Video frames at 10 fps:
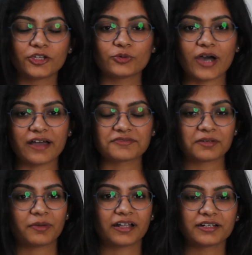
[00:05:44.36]
you have
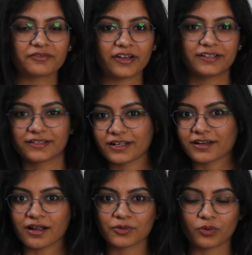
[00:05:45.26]
some uninvited
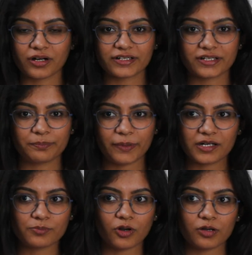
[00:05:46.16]
and unwanted
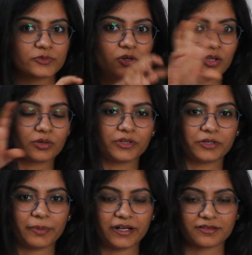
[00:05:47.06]
paint blobs all over
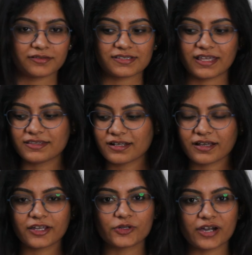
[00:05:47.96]
your patterns. And then
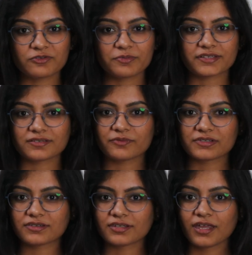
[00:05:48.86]
again, you have to mess up
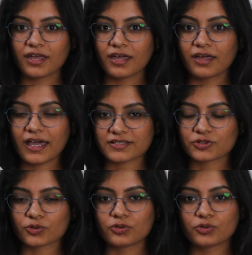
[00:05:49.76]
with
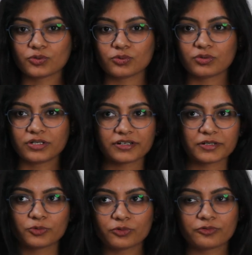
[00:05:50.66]
acetone to
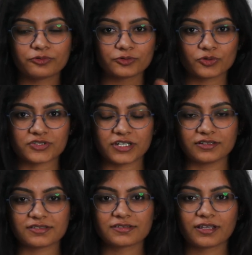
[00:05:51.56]
remove those
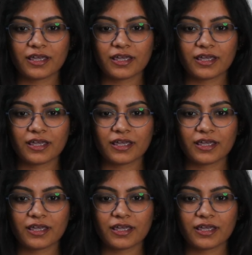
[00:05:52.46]
stains.